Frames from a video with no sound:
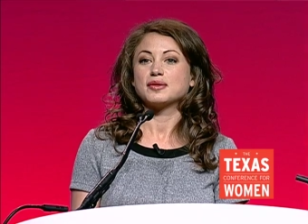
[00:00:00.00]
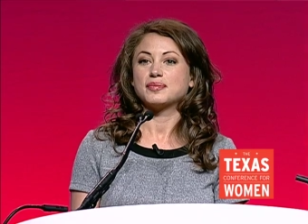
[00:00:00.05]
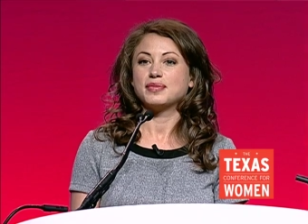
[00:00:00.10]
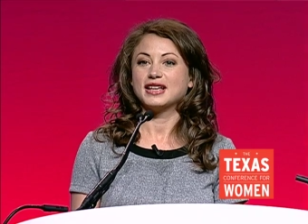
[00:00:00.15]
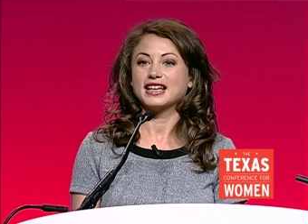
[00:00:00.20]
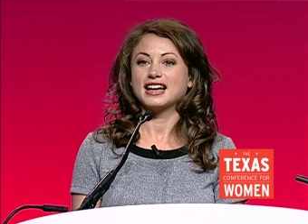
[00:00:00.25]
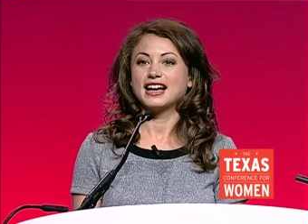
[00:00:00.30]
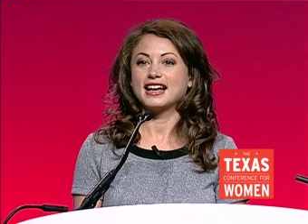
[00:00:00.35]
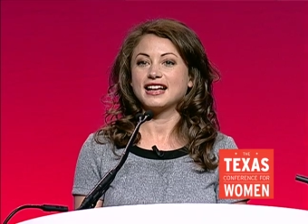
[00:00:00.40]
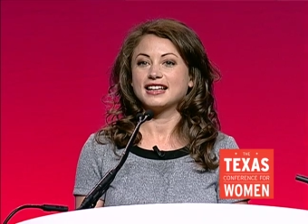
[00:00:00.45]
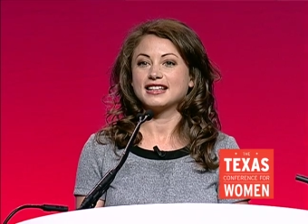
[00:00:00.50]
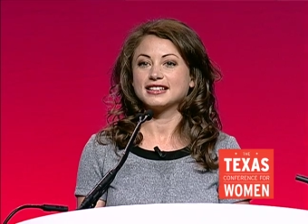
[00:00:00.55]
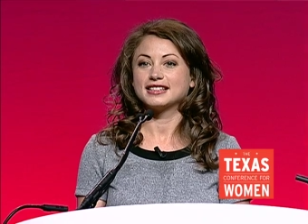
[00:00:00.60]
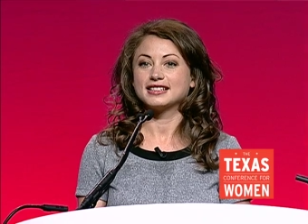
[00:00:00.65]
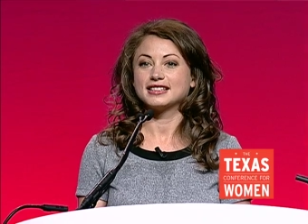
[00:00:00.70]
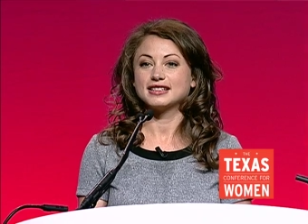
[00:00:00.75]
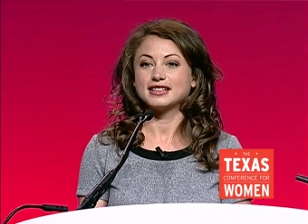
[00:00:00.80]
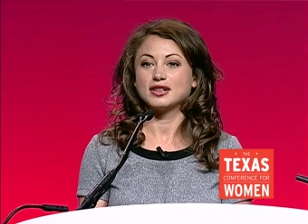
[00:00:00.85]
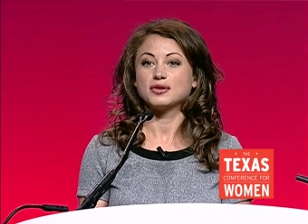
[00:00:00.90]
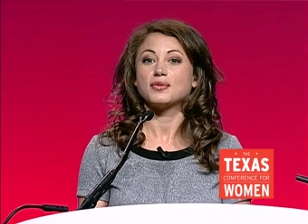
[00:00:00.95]

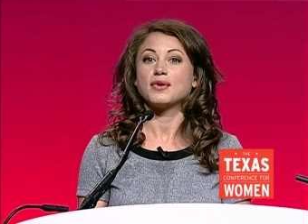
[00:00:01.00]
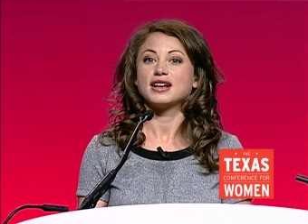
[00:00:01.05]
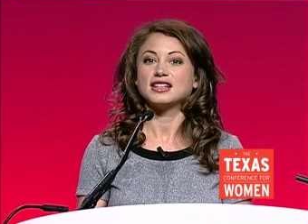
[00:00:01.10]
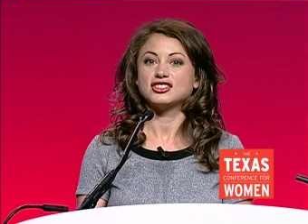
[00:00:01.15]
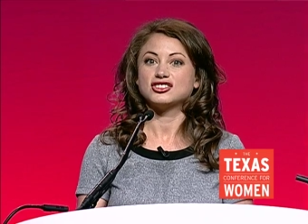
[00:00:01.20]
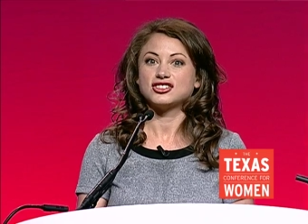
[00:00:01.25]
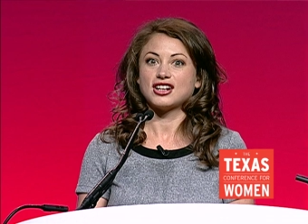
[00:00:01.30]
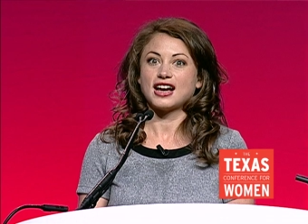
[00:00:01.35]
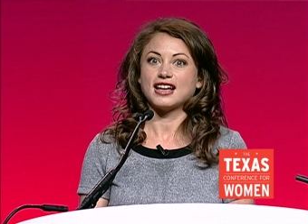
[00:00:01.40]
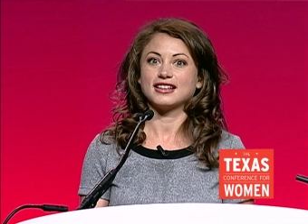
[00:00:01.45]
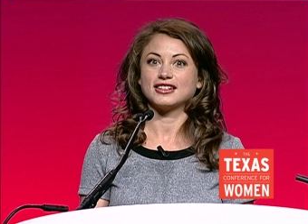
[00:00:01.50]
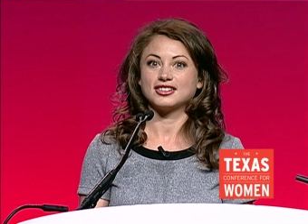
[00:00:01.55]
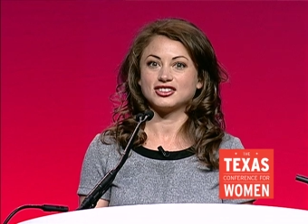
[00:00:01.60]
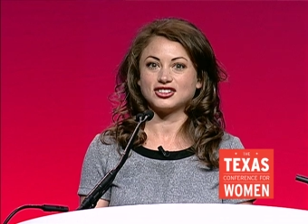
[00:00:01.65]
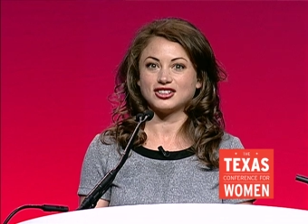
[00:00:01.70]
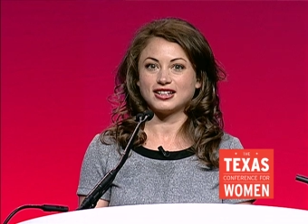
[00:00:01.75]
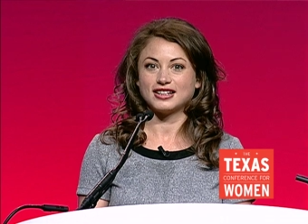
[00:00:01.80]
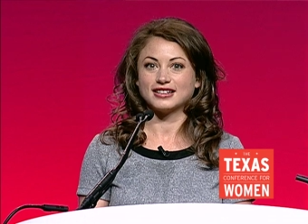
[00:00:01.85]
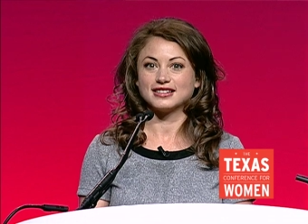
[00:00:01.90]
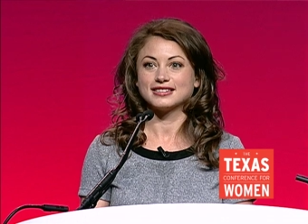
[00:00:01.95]
because it was
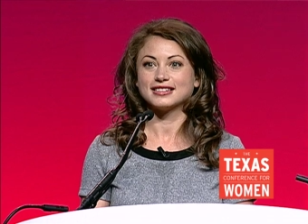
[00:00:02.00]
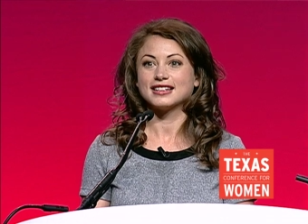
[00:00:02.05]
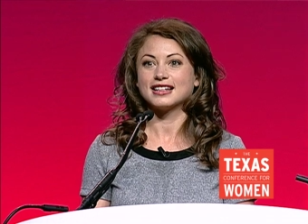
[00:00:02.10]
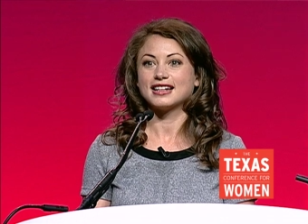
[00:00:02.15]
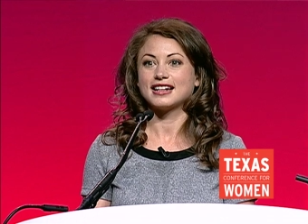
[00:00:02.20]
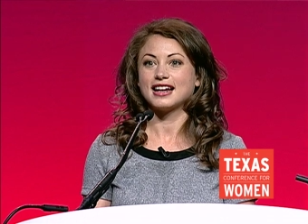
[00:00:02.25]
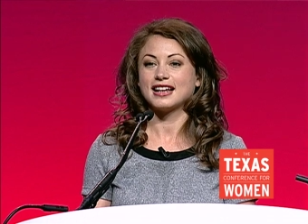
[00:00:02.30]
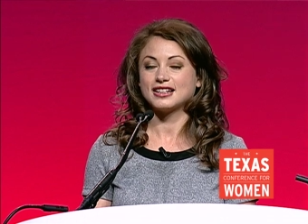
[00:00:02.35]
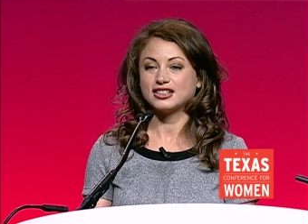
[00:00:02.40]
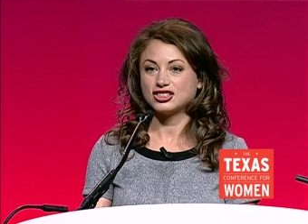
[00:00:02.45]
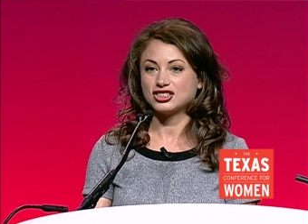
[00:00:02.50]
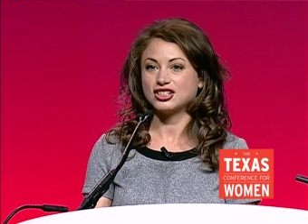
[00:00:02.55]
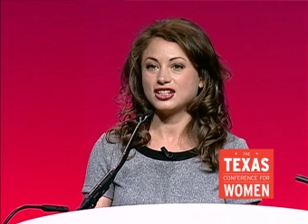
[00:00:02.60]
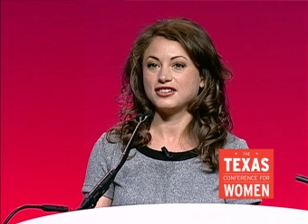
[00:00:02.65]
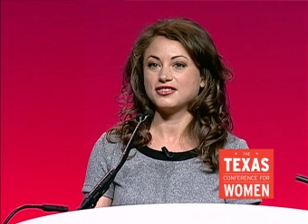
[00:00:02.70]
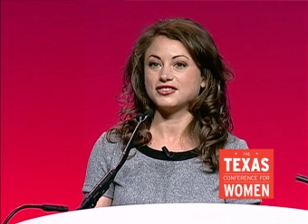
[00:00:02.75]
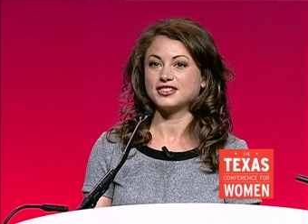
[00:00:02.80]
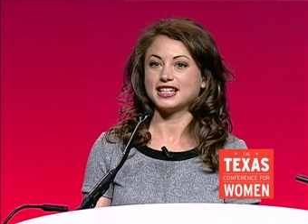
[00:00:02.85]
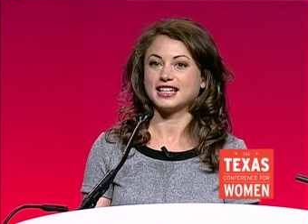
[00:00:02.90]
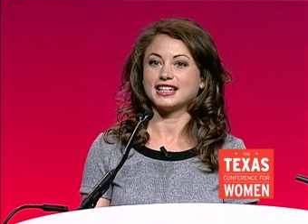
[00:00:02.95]
challenging and I
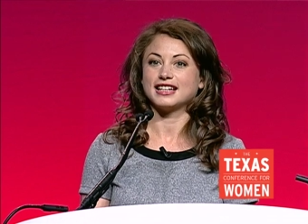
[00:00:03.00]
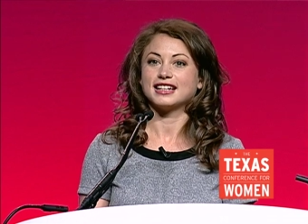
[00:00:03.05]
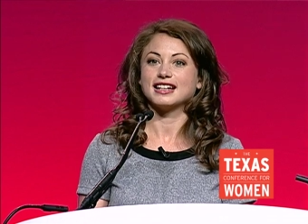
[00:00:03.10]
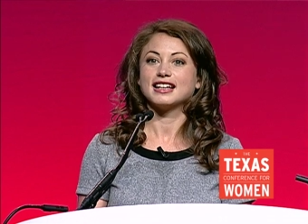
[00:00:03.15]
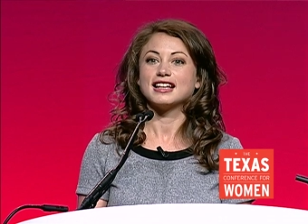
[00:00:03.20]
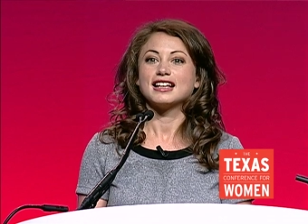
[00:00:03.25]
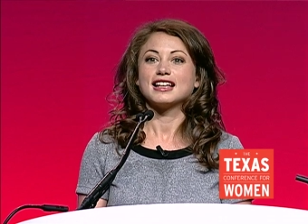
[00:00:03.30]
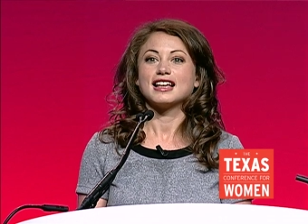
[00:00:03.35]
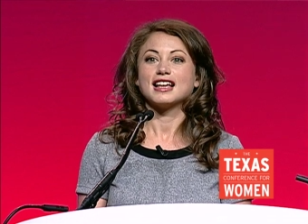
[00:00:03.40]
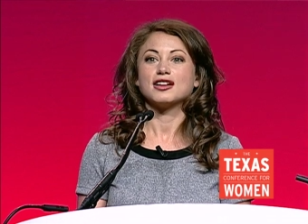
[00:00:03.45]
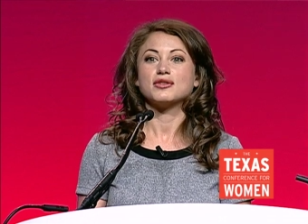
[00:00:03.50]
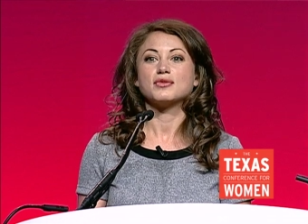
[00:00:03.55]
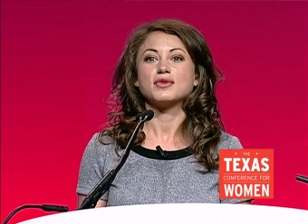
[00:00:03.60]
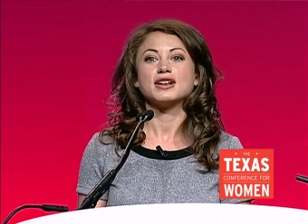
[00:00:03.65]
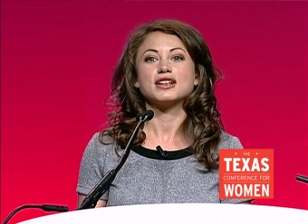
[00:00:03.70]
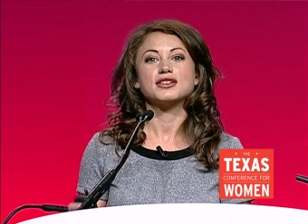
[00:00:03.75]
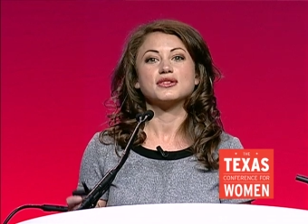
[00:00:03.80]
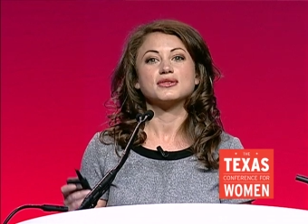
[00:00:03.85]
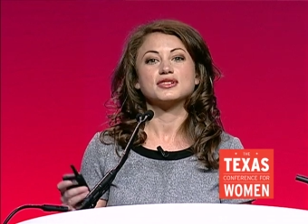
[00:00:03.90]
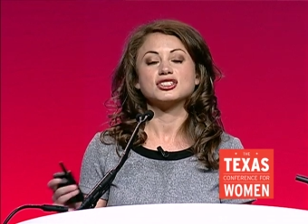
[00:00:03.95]
achieved it. And
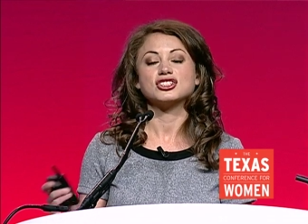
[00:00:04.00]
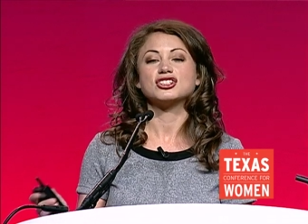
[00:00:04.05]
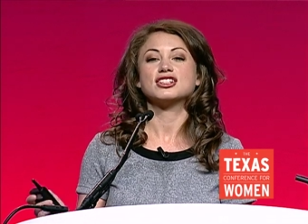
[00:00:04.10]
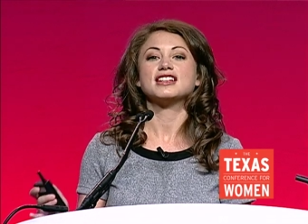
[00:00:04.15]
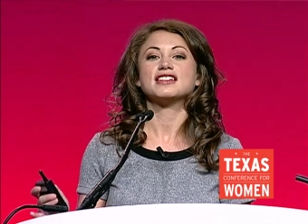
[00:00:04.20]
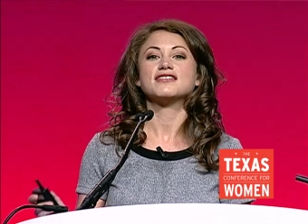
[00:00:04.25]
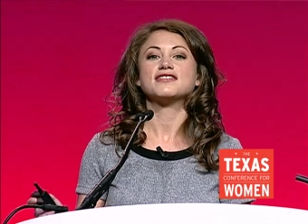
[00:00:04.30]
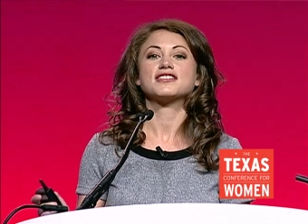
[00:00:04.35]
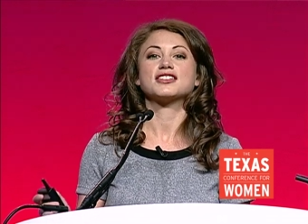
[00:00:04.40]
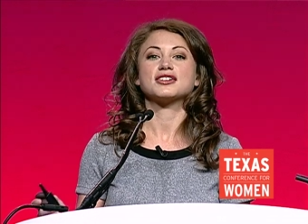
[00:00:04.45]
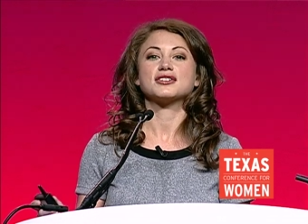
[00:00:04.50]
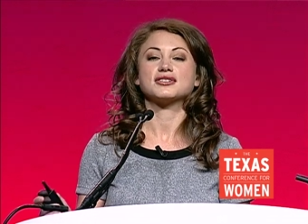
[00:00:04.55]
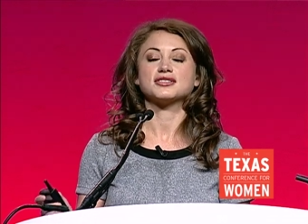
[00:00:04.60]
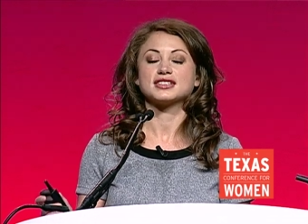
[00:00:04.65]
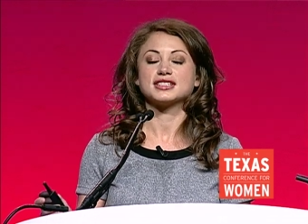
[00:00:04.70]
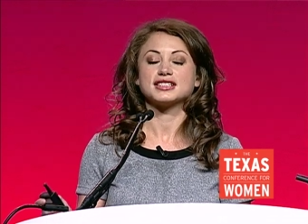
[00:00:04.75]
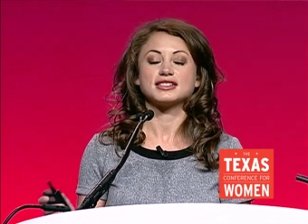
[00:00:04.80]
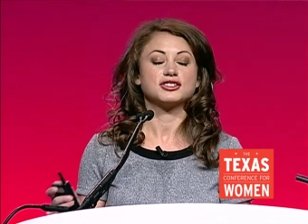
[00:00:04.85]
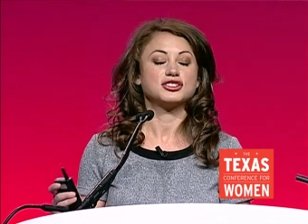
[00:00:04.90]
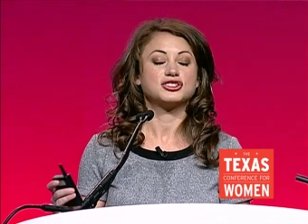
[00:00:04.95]
when you achieve
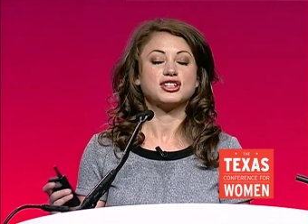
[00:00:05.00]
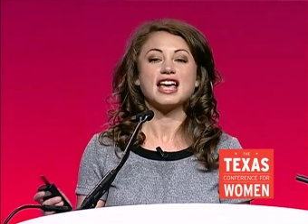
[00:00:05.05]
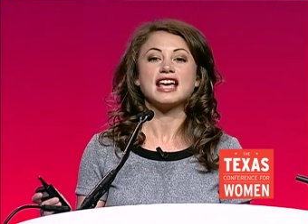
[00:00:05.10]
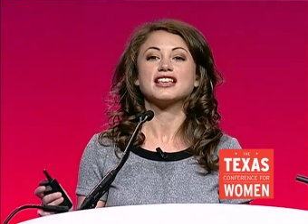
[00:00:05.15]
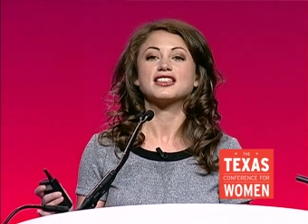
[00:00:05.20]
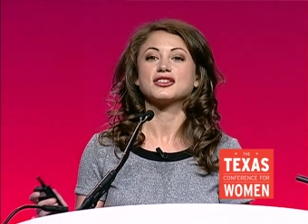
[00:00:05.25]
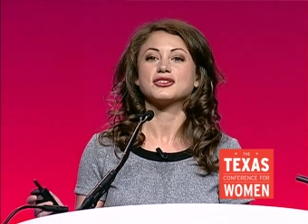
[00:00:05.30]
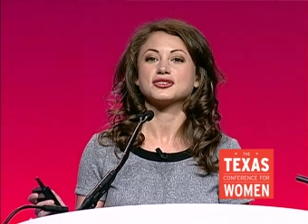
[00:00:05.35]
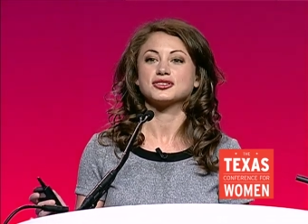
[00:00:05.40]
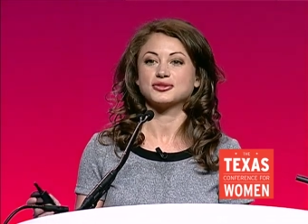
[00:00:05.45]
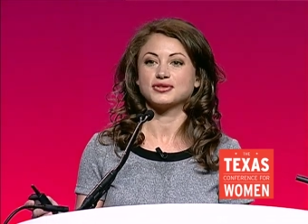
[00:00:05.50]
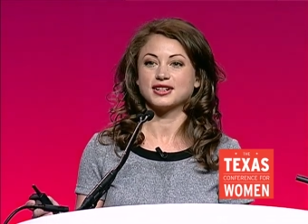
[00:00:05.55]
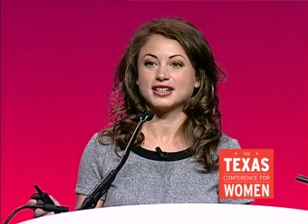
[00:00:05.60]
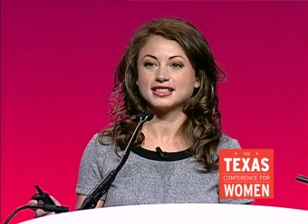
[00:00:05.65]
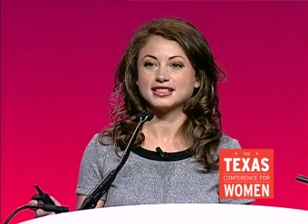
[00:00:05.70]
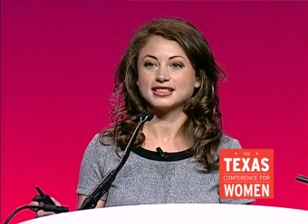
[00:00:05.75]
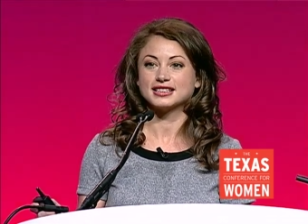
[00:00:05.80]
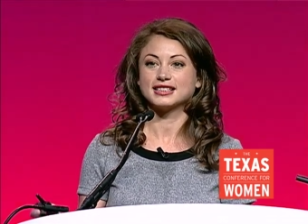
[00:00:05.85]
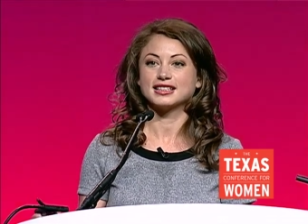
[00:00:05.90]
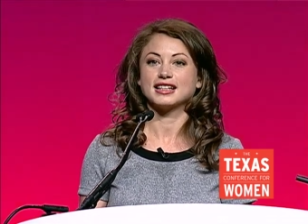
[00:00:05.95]
those, you take those
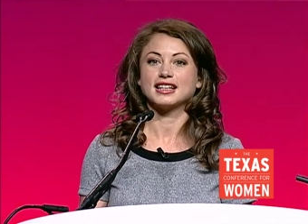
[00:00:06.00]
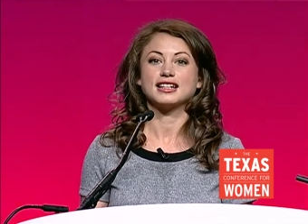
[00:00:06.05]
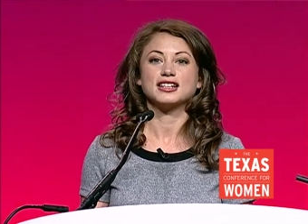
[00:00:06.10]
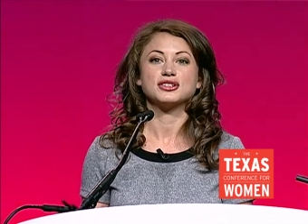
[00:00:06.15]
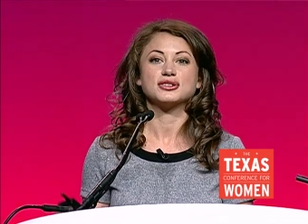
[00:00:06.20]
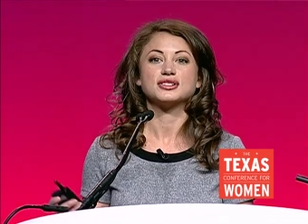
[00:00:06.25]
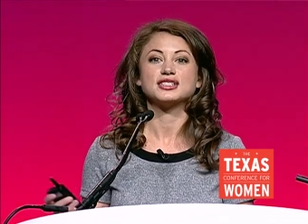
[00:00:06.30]
risks and you